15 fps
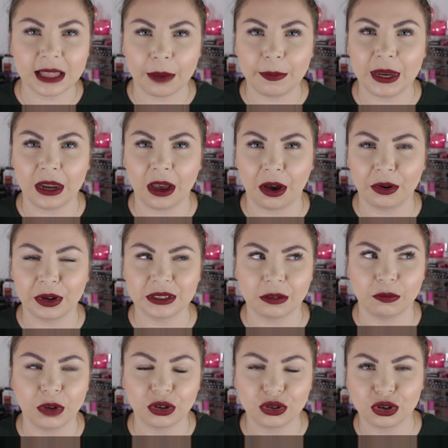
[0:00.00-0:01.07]
let me know, because
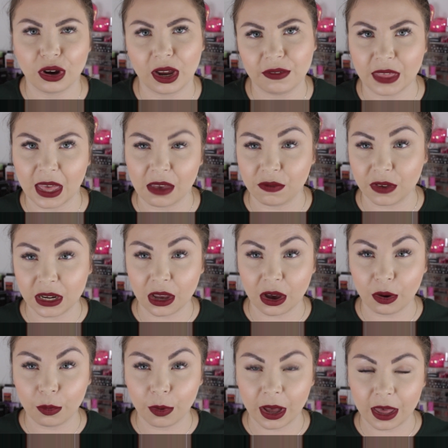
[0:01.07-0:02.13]
I'm not sure if they're
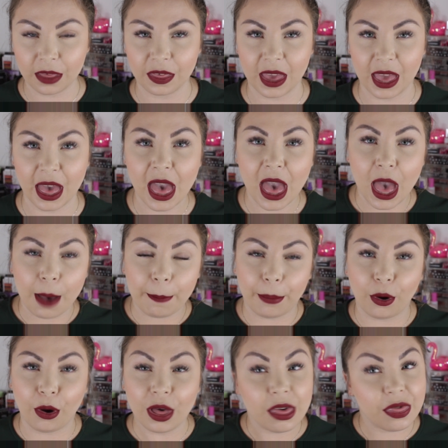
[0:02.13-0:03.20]
video worthy,
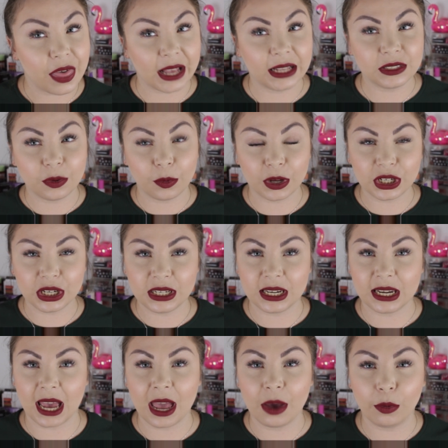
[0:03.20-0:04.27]
but thanks for watching today.